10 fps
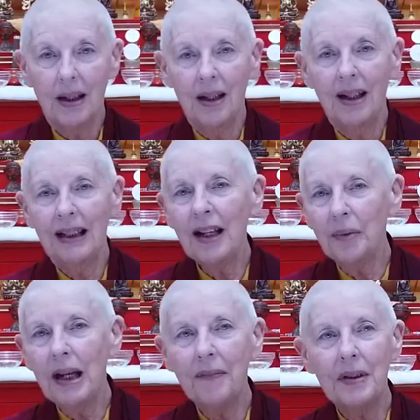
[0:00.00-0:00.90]
And again,
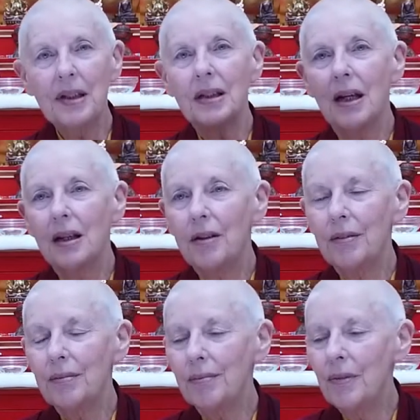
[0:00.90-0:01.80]
we have this
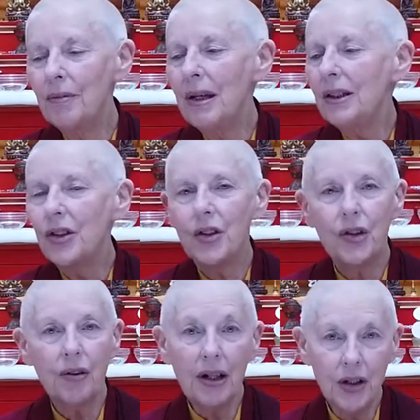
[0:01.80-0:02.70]
rich
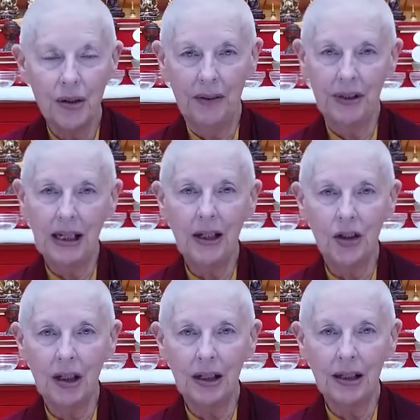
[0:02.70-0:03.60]
treasury of
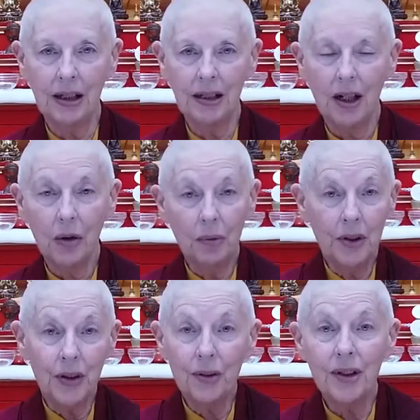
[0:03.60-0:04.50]
teachings that will
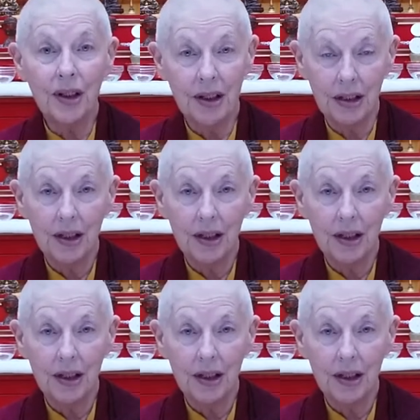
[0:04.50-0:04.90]
suit us,